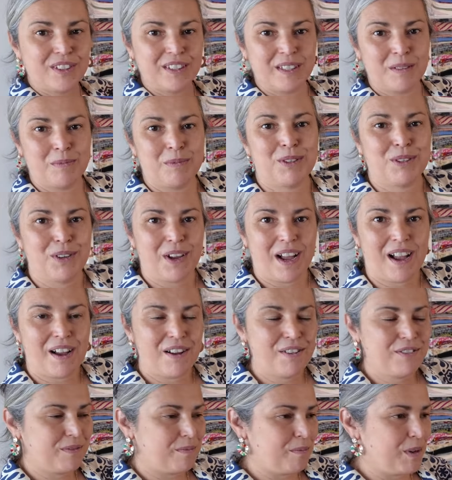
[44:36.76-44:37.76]
seem to
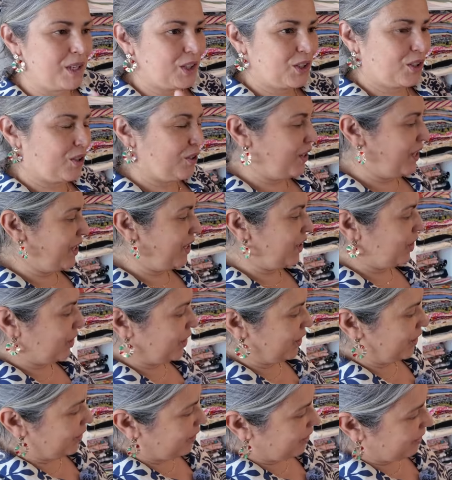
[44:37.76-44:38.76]
have much
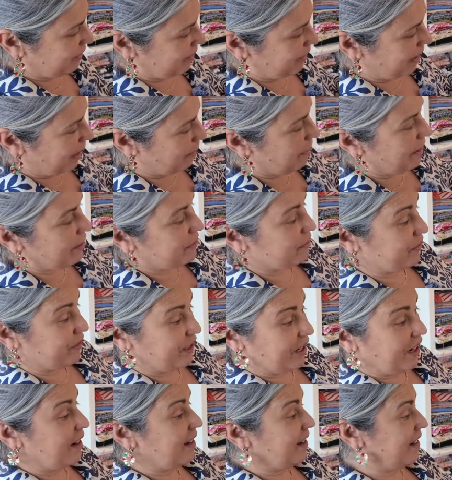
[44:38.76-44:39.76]
cohesion apart from
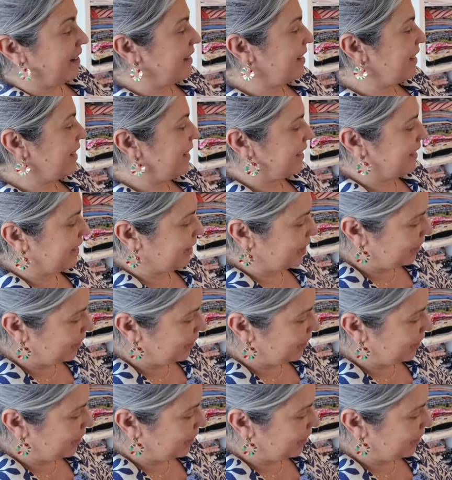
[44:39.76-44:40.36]
the color and the